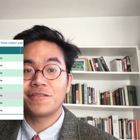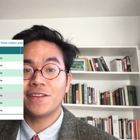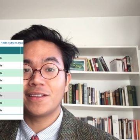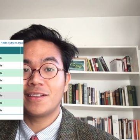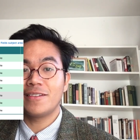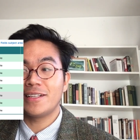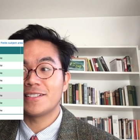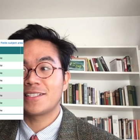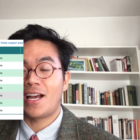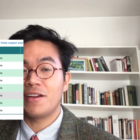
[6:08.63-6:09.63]
field theory
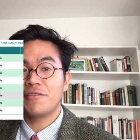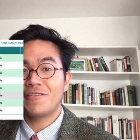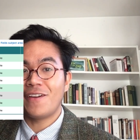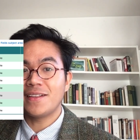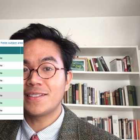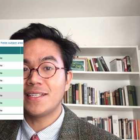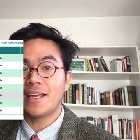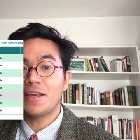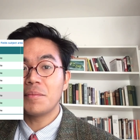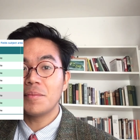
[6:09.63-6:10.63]
is kind of a fancy
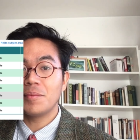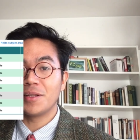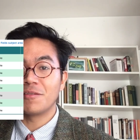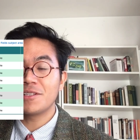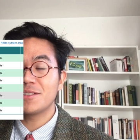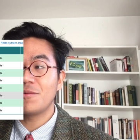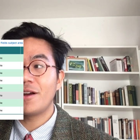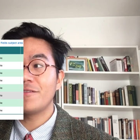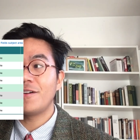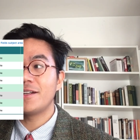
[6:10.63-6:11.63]
name, but the reason why
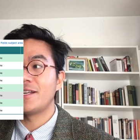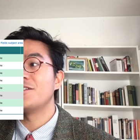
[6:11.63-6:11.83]
I find it